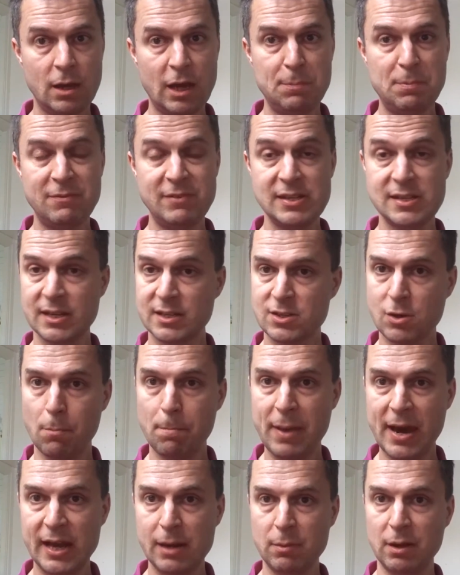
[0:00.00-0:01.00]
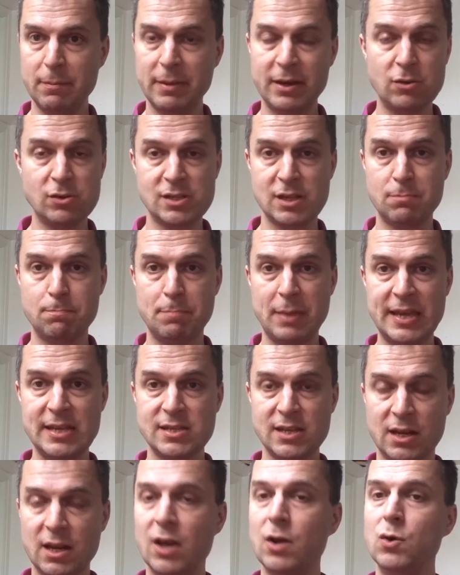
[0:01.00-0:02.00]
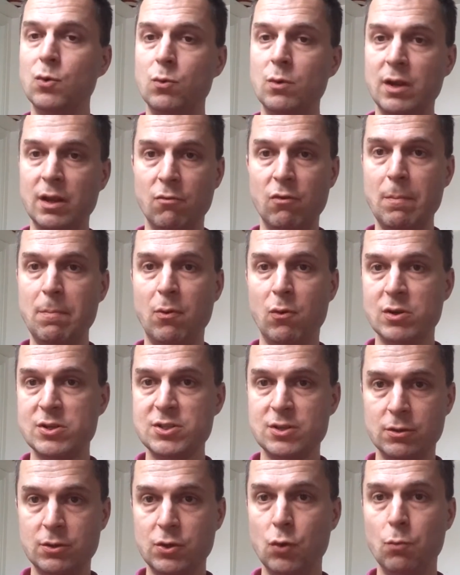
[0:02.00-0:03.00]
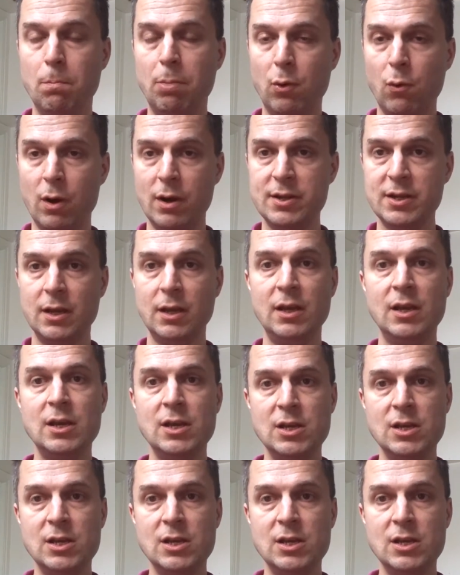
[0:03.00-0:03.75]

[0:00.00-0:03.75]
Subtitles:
IPv6 compatible, because it basically only reports the new port.